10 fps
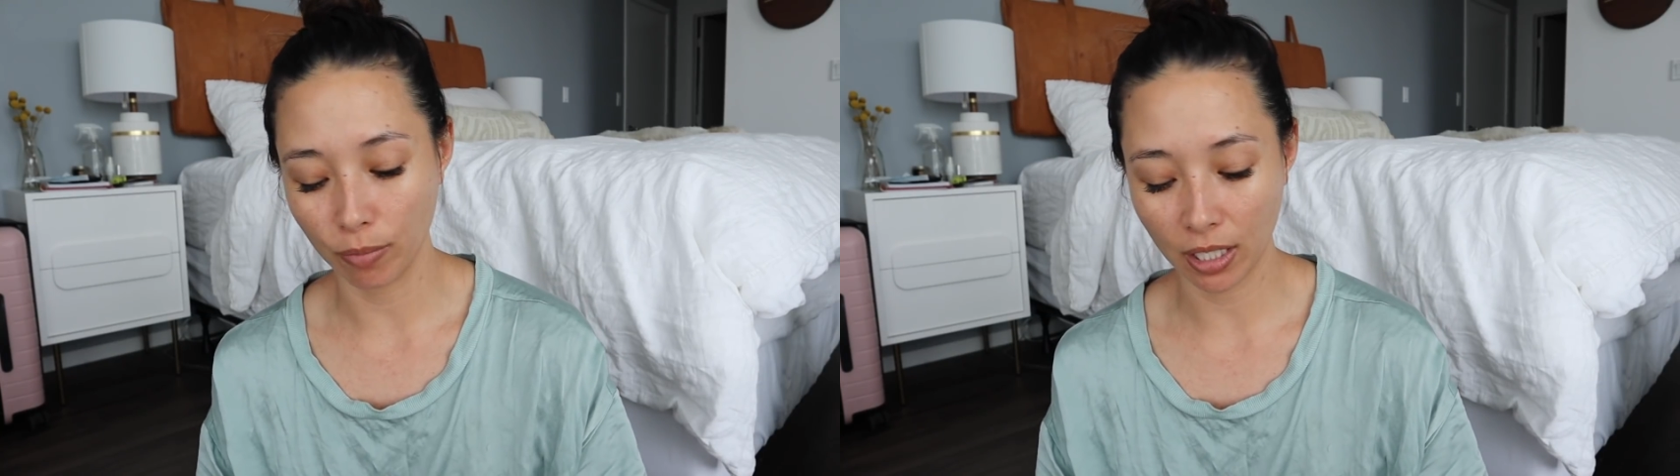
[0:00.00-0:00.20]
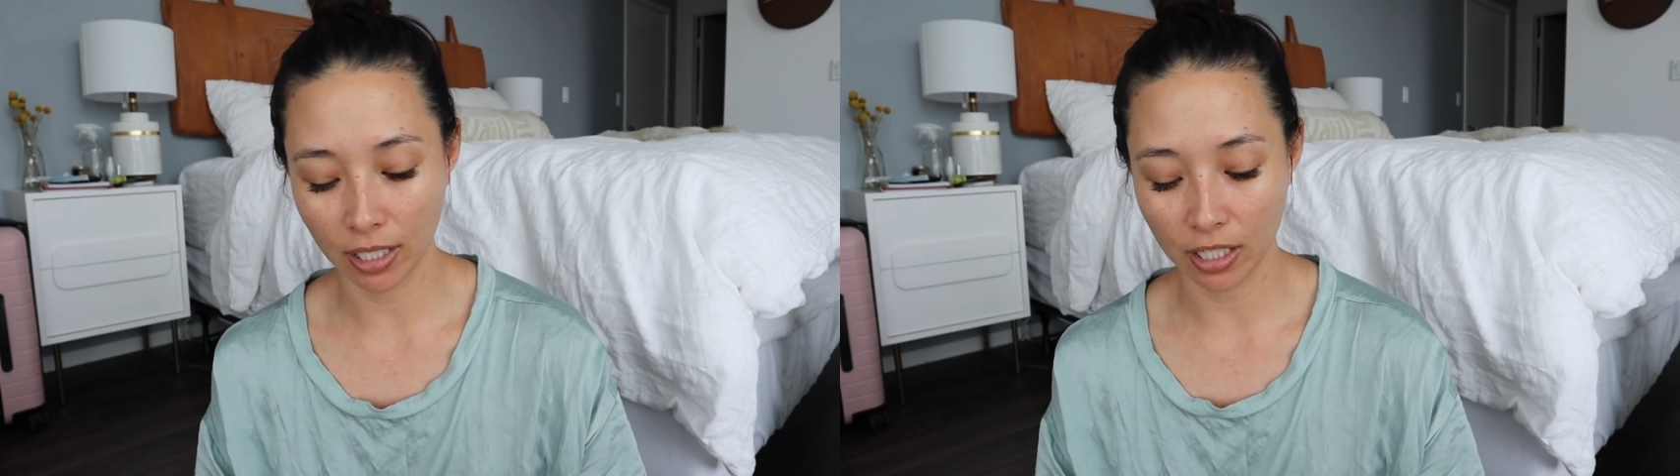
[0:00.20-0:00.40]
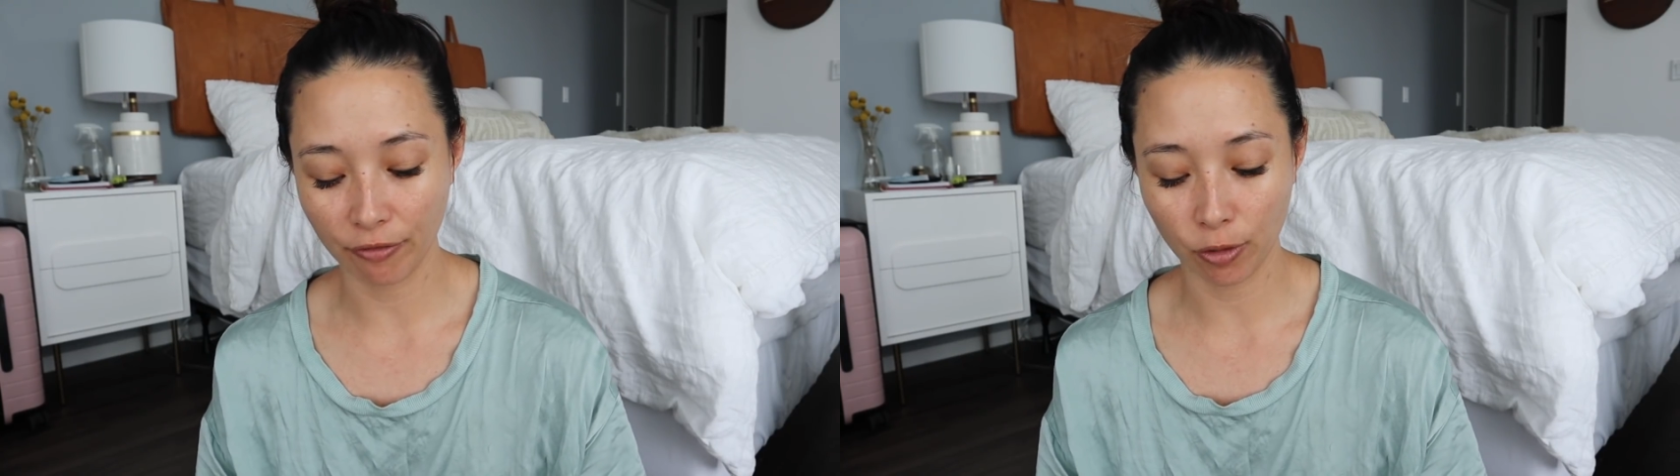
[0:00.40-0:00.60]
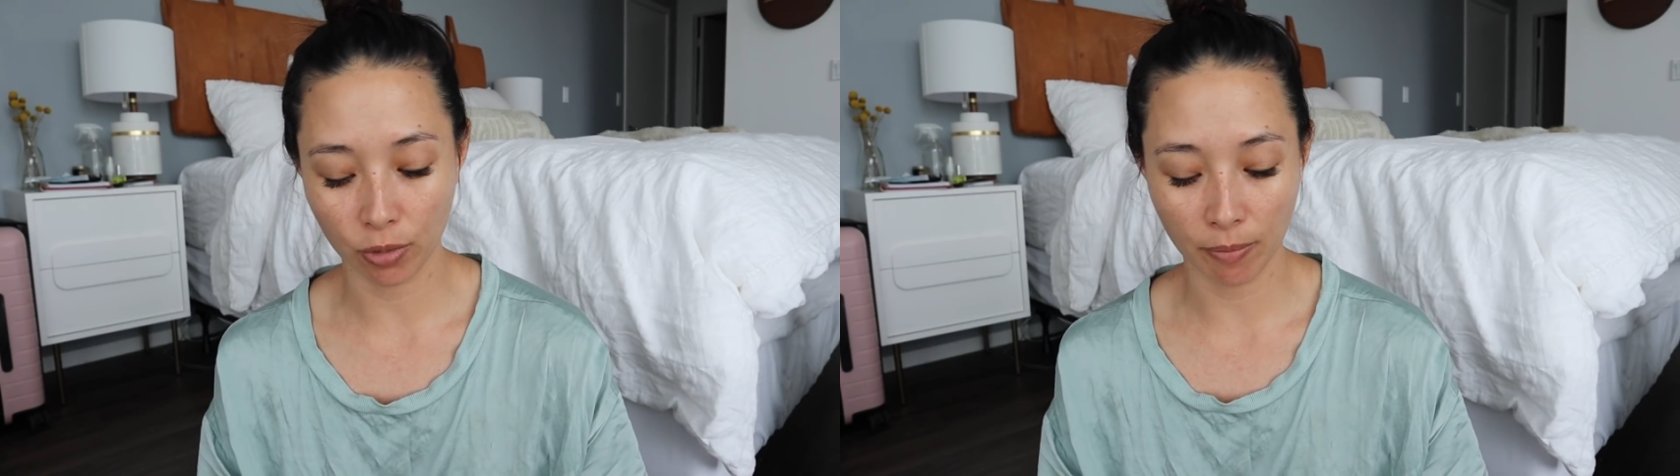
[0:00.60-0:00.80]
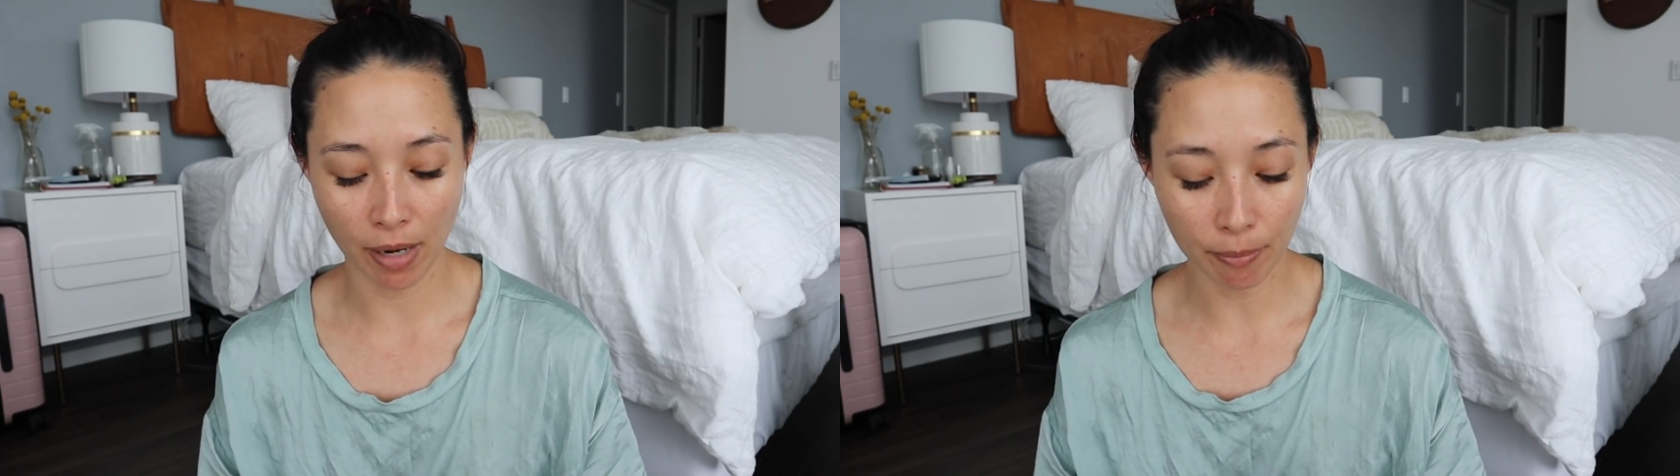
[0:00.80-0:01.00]
because if you
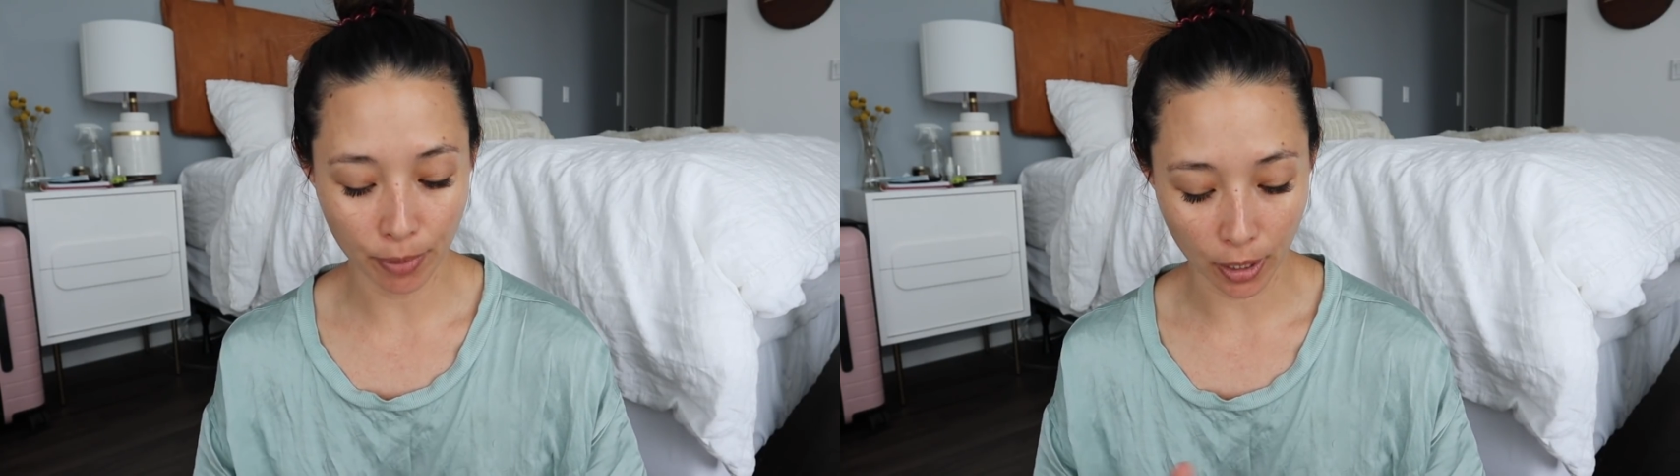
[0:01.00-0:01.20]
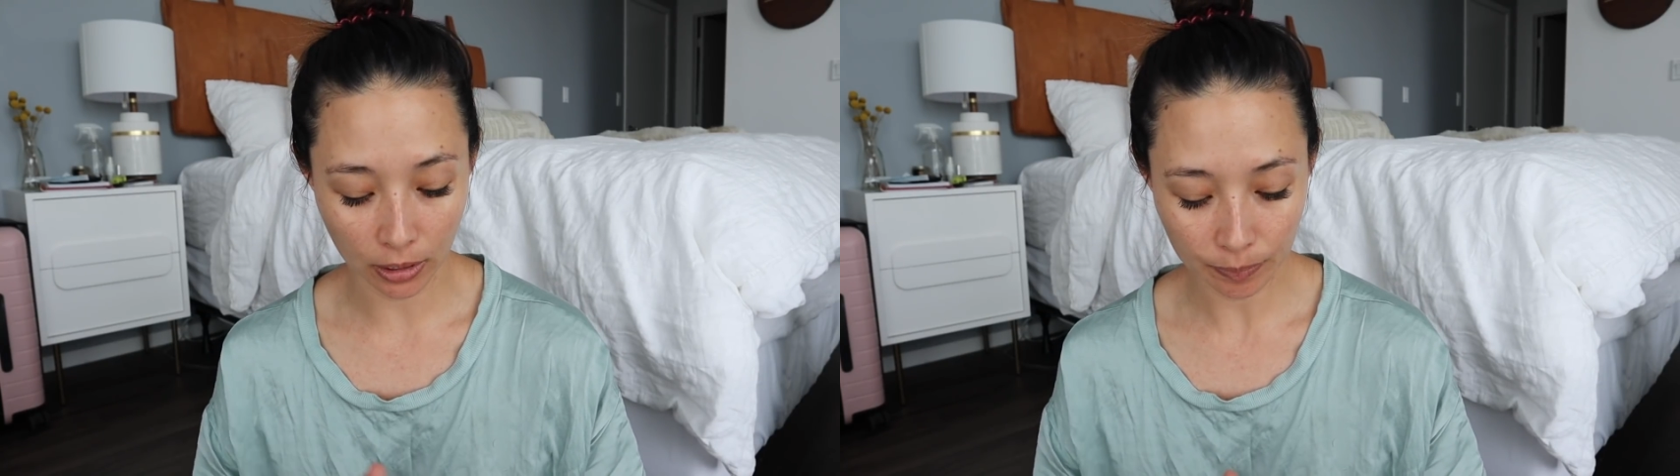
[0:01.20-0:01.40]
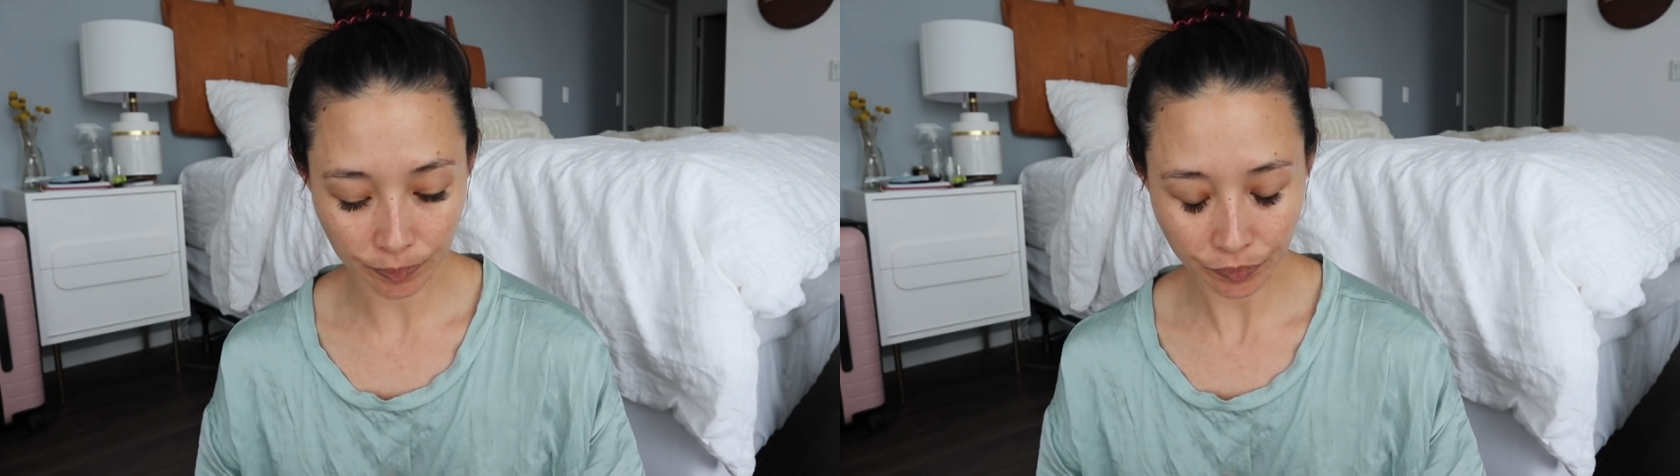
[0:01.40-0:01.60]
remember